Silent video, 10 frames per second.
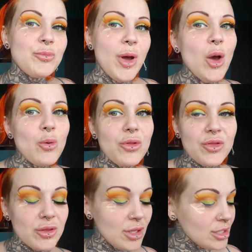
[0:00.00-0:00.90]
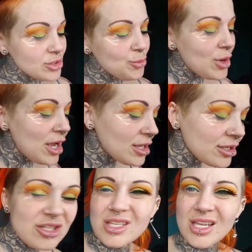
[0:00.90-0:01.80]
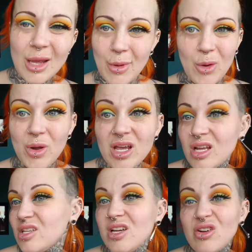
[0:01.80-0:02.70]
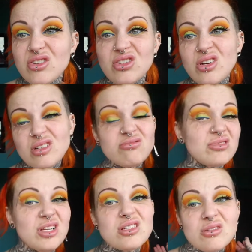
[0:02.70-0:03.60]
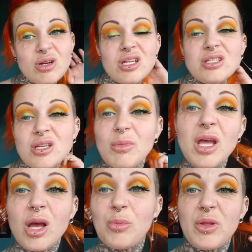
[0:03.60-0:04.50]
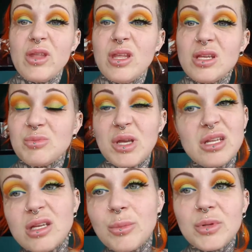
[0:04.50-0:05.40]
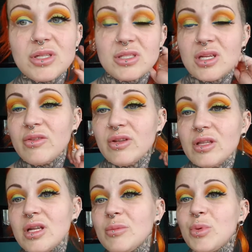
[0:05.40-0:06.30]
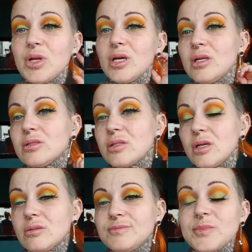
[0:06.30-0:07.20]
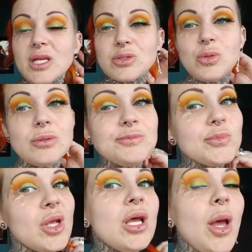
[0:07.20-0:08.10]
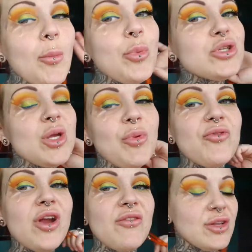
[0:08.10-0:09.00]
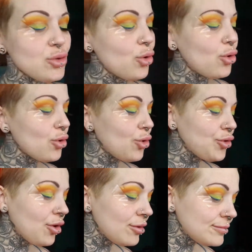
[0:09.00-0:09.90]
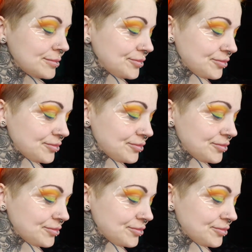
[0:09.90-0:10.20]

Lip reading: both. Like somewhere, because you can get them out quicker because you haven't got to talk. So you just quickly do your makeup and then you speed it up and stuff and then put it on. So that's cool. But do you prefer it if I talk or not?